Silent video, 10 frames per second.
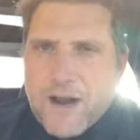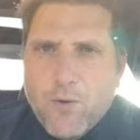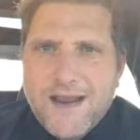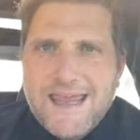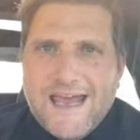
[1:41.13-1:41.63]
But
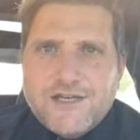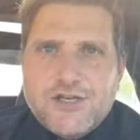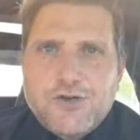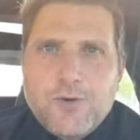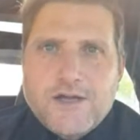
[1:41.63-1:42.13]
I want to
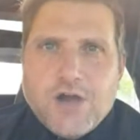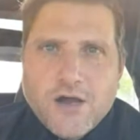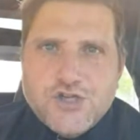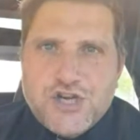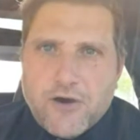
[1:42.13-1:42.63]
get to
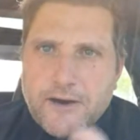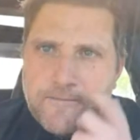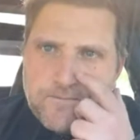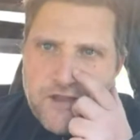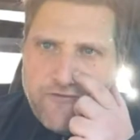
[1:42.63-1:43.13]
Don
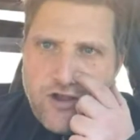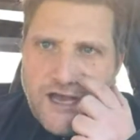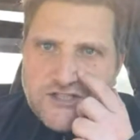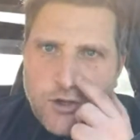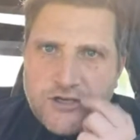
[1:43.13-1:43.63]
Cherry. Have you
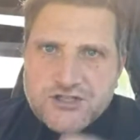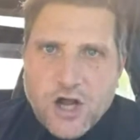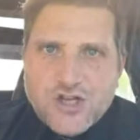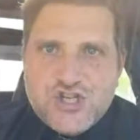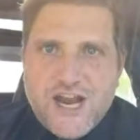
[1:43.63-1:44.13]
guys
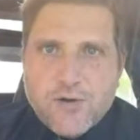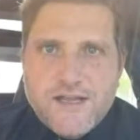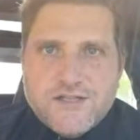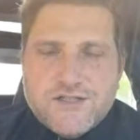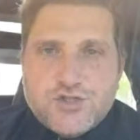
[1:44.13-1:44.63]
noticed Don
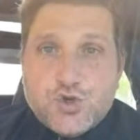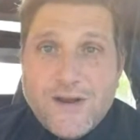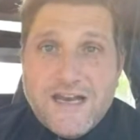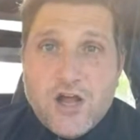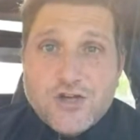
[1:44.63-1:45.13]
Cherry is
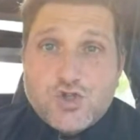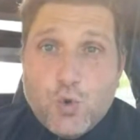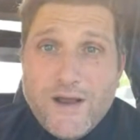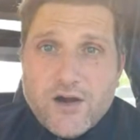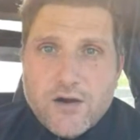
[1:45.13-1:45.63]
trending on
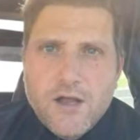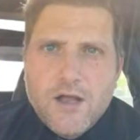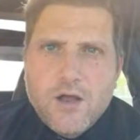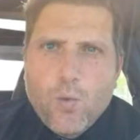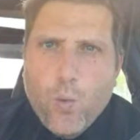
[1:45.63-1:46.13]
Twitter?
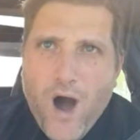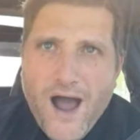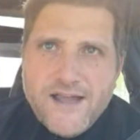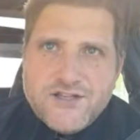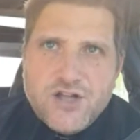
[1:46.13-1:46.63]

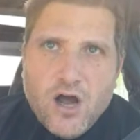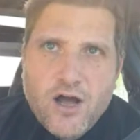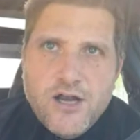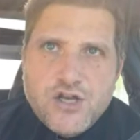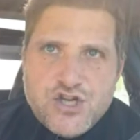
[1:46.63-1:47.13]
Why is
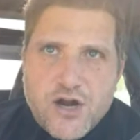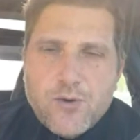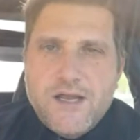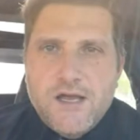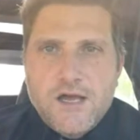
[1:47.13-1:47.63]
Don
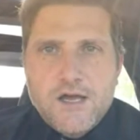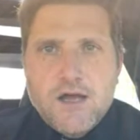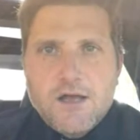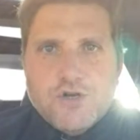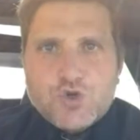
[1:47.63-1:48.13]
Cherry
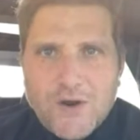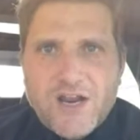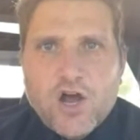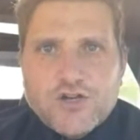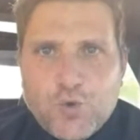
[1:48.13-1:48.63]

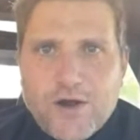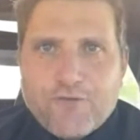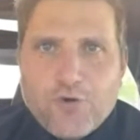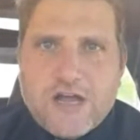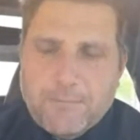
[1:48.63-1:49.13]
trending on
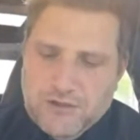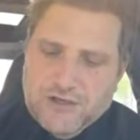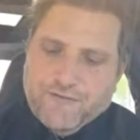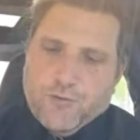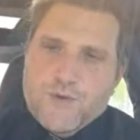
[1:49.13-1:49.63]
Twitter? For a
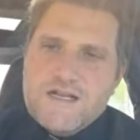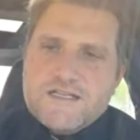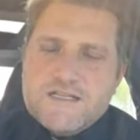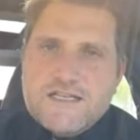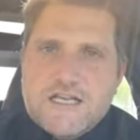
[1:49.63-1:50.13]
couple of different
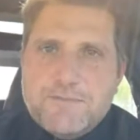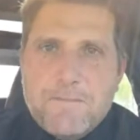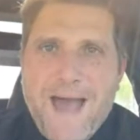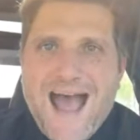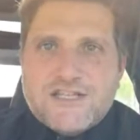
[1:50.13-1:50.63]
reasons. He's
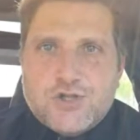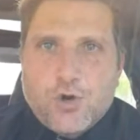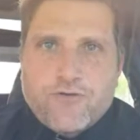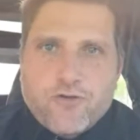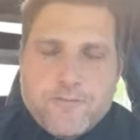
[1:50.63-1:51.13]
been
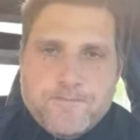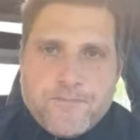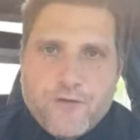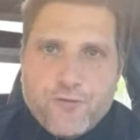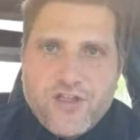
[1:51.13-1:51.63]
passed over
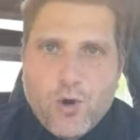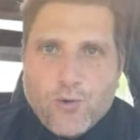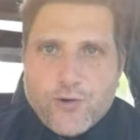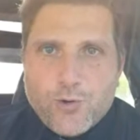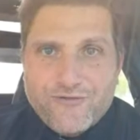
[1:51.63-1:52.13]
for the
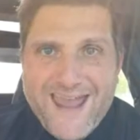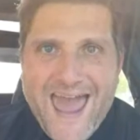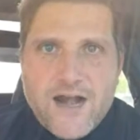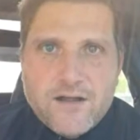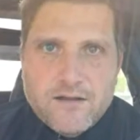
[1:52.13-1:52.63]
Order of
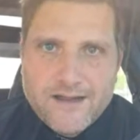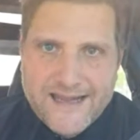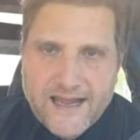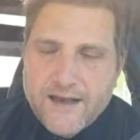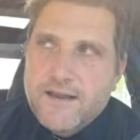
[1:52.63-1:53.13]
Canada
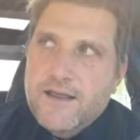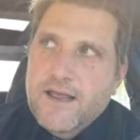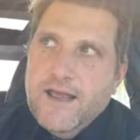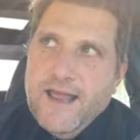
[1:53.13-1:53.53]
again.